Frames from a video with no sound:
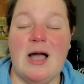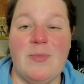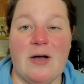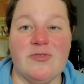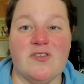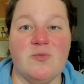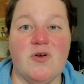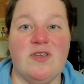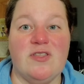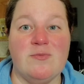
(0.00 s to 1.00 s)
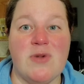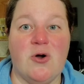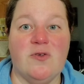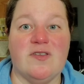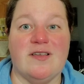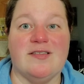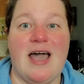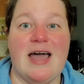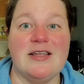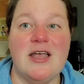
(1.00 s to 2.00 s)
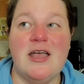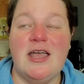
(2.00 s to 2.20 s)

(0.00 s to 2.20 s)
about this movie the most is that